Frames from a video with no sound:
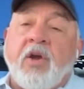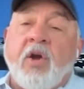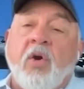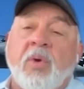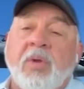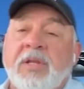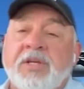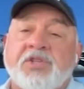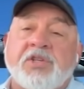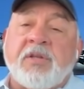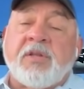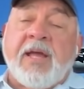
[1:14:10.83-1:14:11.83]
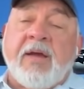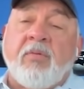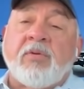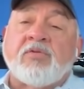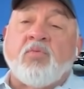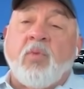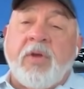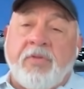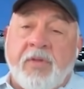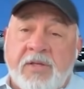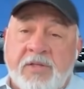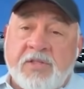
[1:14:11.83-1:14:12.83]
coalition that was with
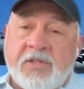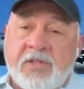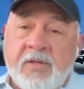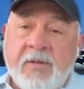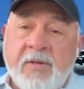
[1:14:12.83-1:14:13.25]
us,